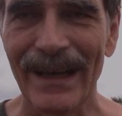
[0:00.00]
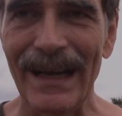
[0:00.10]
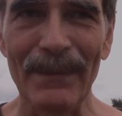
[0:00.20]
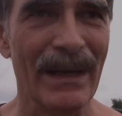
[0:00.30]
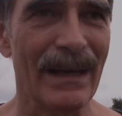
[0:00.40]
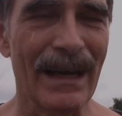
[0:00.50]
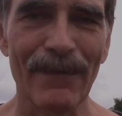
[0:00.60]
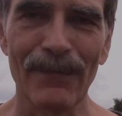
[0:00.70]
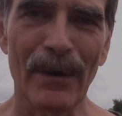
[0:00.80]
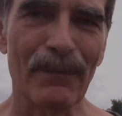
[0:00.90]
I mean,
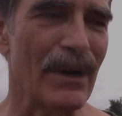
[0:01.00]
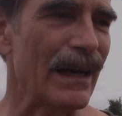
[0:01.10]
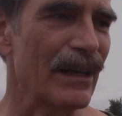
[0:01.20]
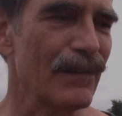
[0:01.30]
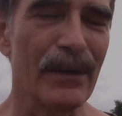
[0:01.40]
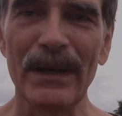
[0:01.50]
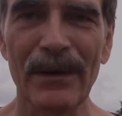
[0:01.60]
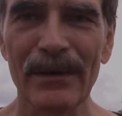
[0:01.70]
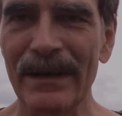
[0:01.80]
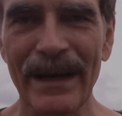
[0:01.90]
I've practiced for
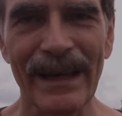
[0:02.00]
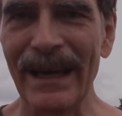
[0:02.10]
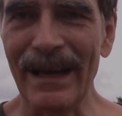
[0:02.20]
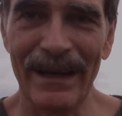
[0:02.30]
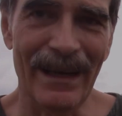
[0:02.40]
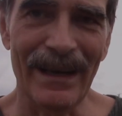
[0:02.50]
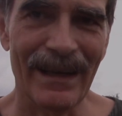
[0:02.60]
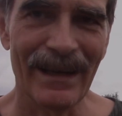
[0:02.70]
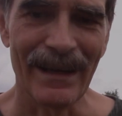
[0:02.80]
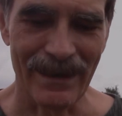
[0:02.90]
years and I can't hit
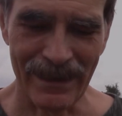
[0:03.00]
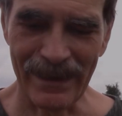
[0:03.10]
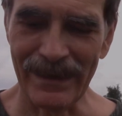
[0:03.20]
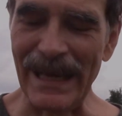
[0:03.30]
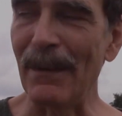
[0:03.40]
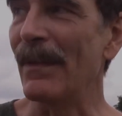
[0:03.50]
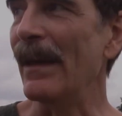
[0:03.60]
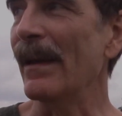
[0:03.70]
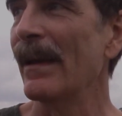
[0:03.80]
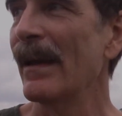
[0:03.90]
the damn
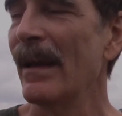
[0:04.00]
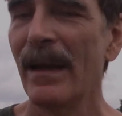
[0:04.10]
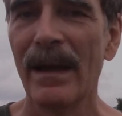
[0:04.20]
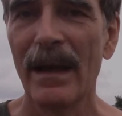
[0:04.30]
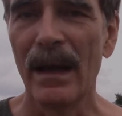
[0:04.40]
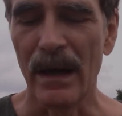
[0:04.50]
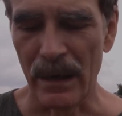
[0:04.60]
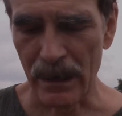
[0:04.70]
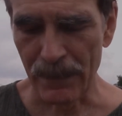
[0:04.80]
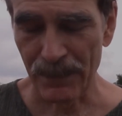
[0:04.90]
thing.
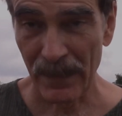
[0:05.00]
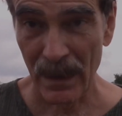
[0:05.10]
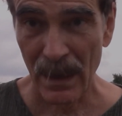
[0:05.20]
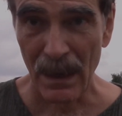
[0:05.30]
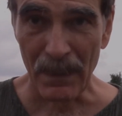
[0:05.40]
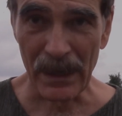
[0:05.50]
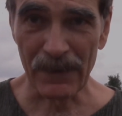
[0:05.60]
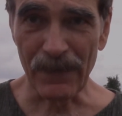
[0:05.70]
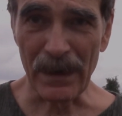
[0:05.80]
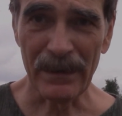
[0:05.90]
But
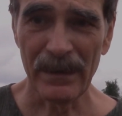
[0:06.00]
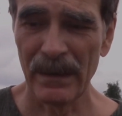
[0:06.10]
it's fun.